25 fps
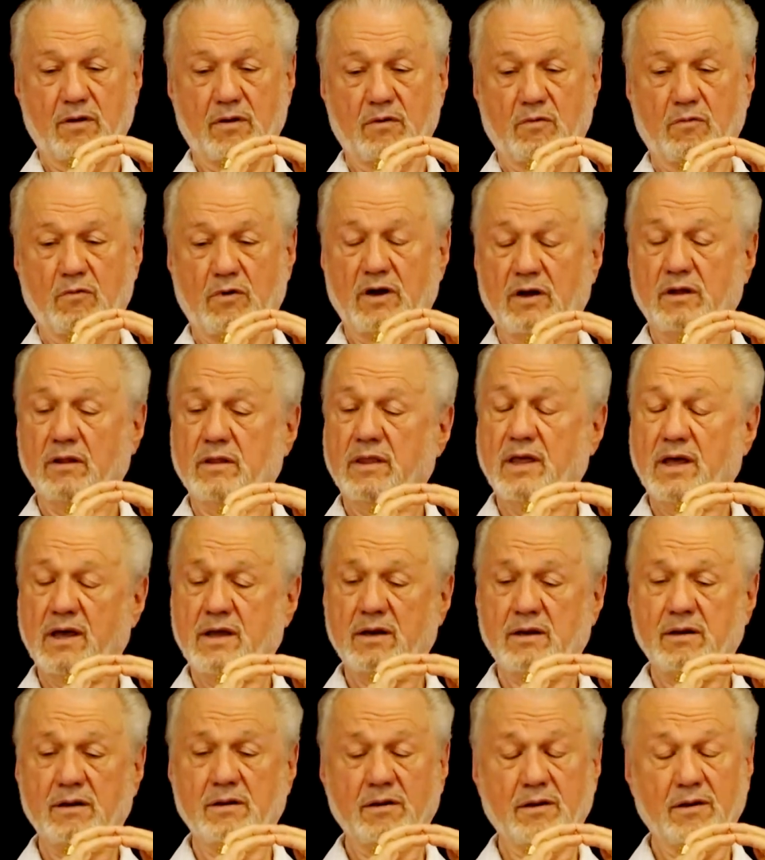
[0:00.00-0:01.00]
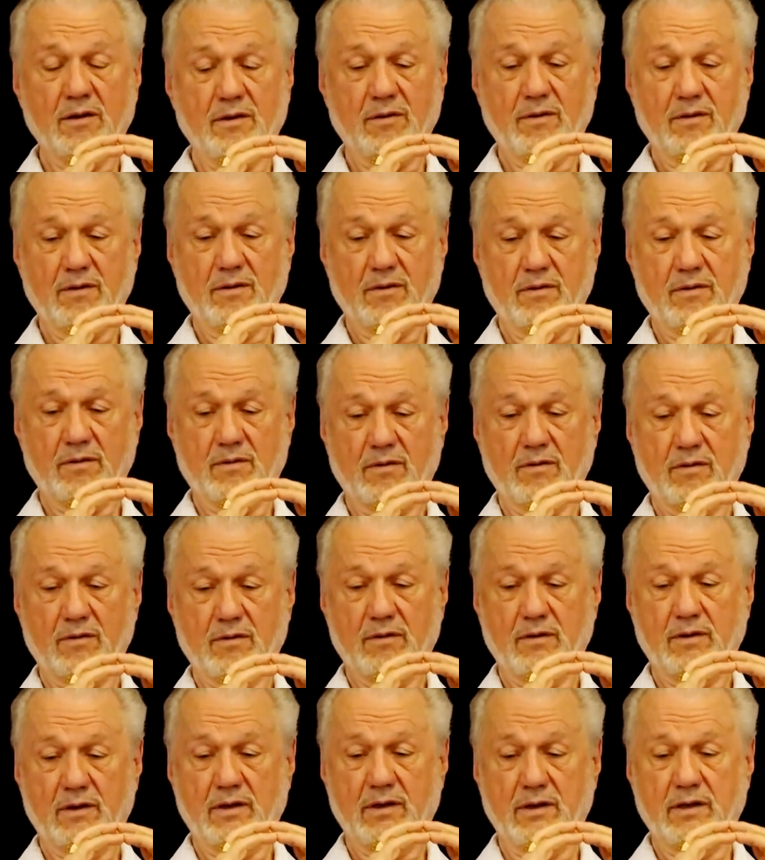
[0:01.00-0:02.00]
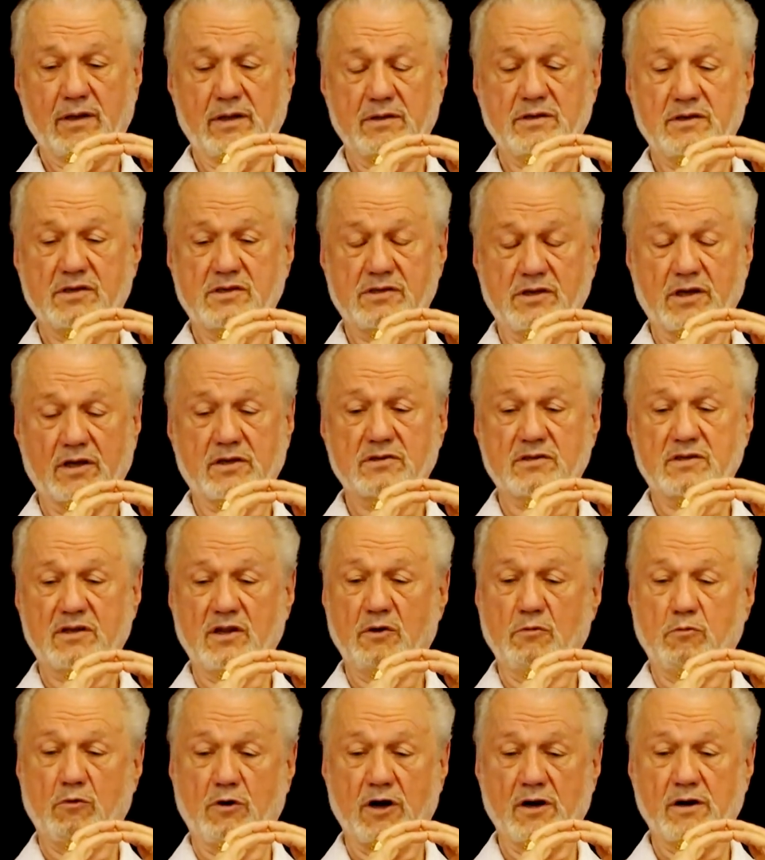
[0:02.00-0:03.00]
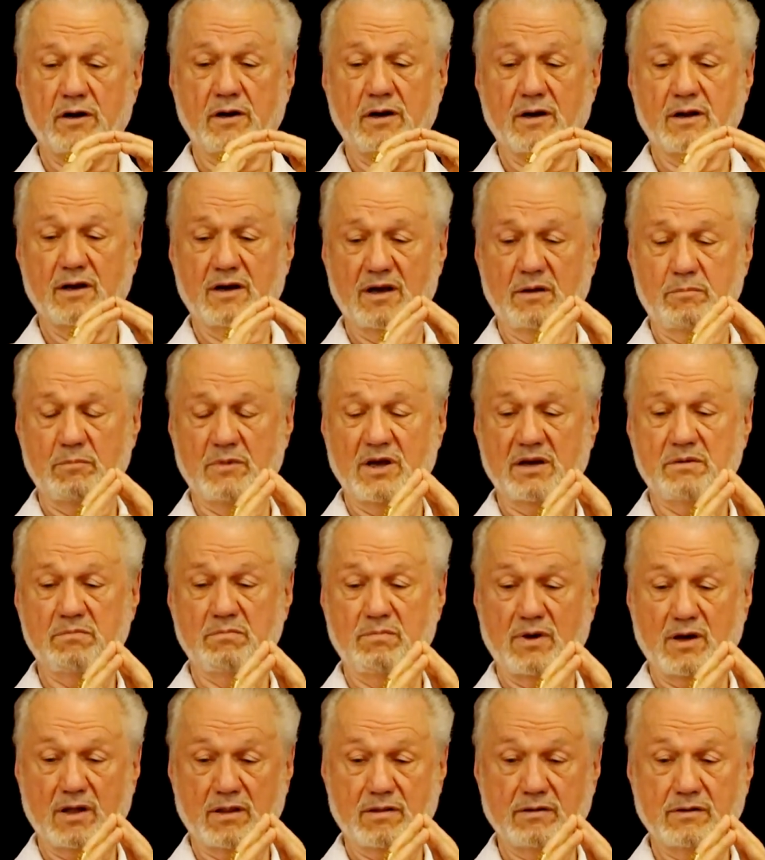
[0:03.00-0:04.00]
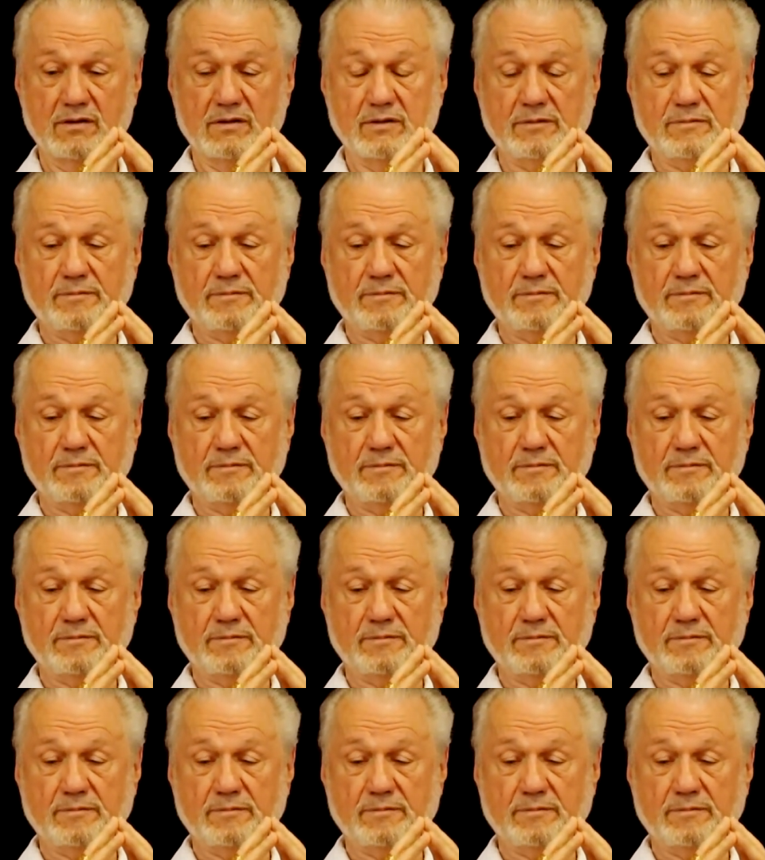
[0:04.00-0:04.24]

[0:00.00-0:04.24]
Well, then, in 61, I met Mother,